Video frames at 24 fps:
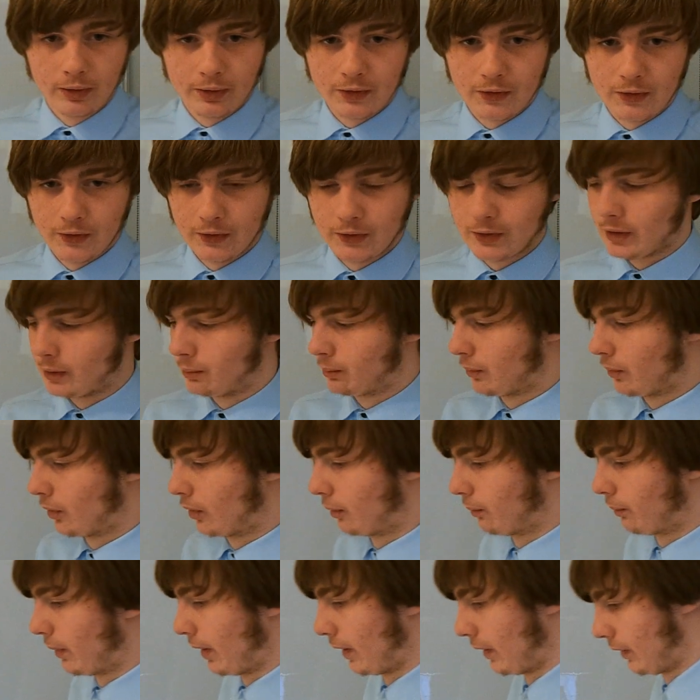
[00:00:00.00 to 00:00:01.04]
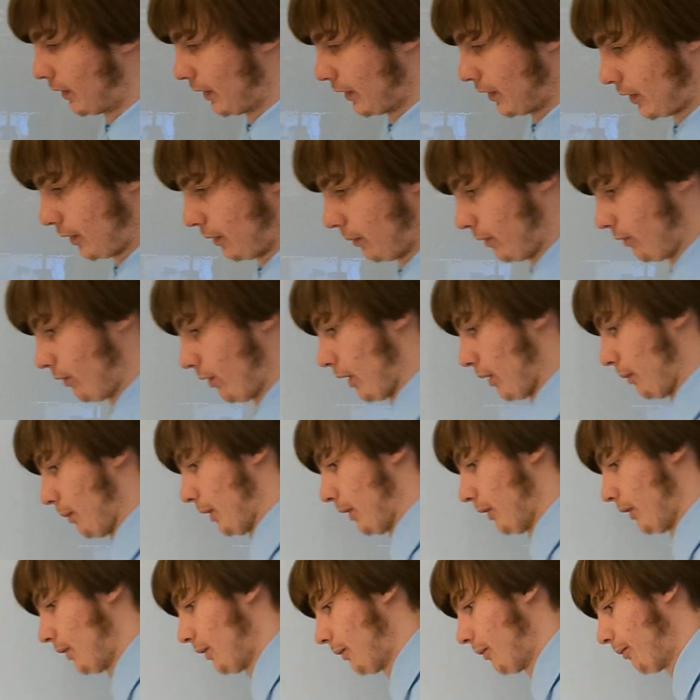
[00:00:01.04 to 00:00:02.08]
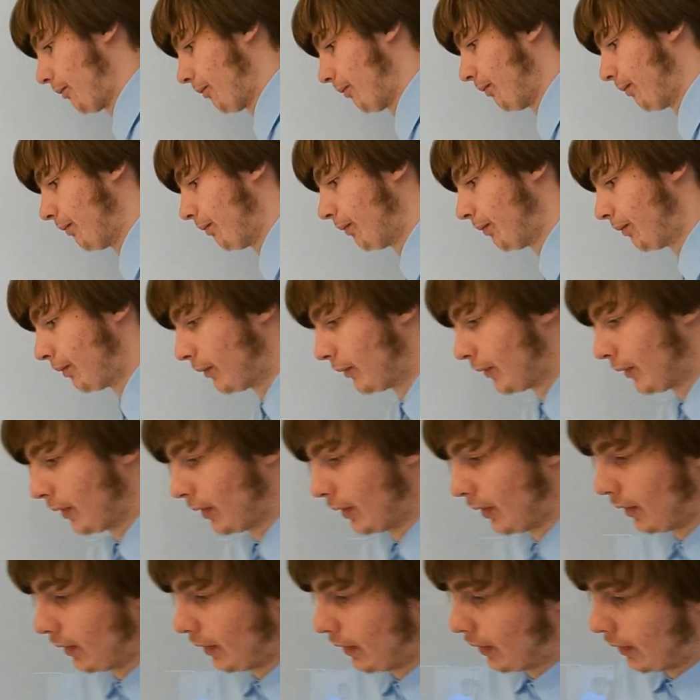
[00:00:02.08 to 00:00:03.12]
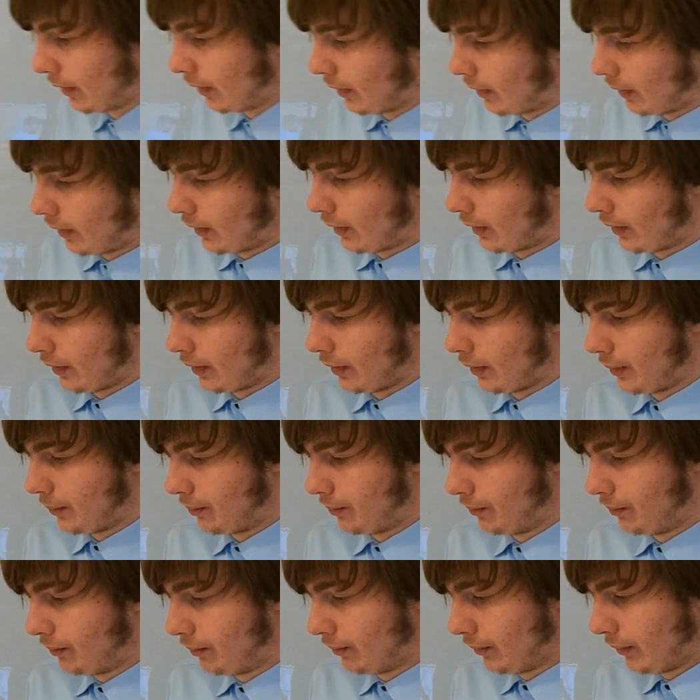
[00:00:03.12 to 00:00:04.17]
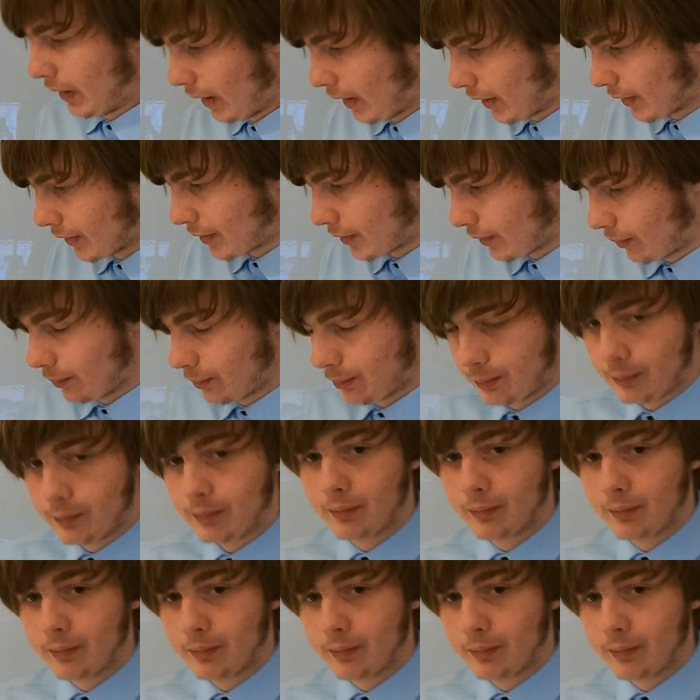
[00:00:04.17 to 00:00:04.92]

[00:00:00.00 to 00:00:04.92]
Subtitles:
system or my desktop environment. So